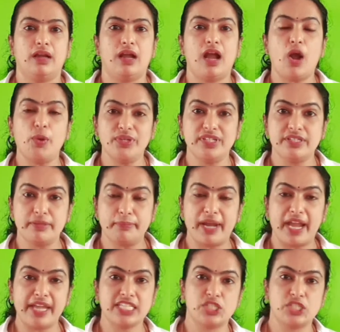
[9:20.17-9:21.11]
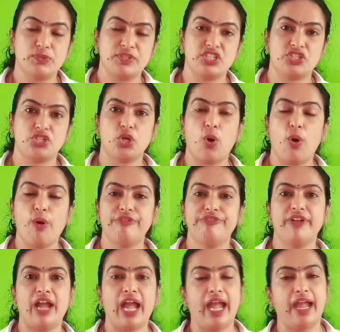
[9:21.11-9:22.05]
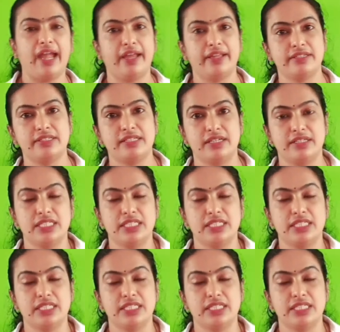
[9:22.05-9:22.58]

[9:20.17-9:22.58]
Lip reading: how it remains switched off and